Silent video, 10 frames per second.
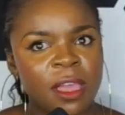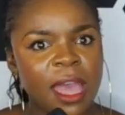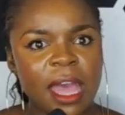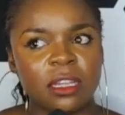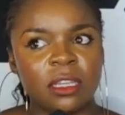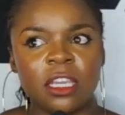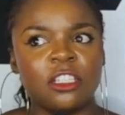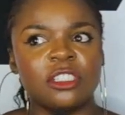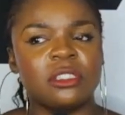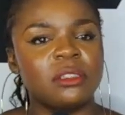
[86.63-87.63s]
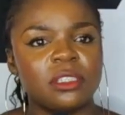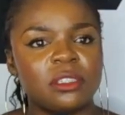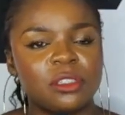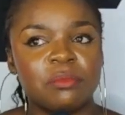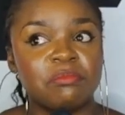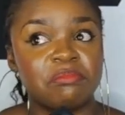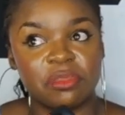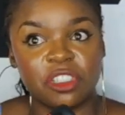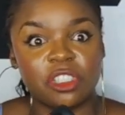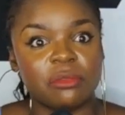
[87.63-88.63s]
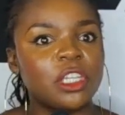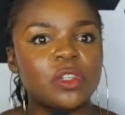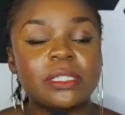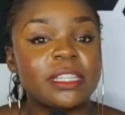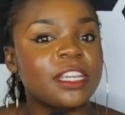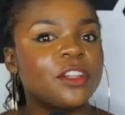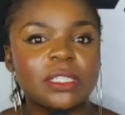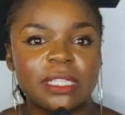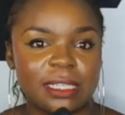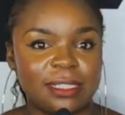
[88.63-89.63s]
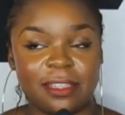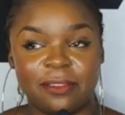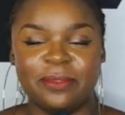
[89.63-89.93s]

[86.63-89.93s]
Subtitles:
and he just needs to sit there and look sexy.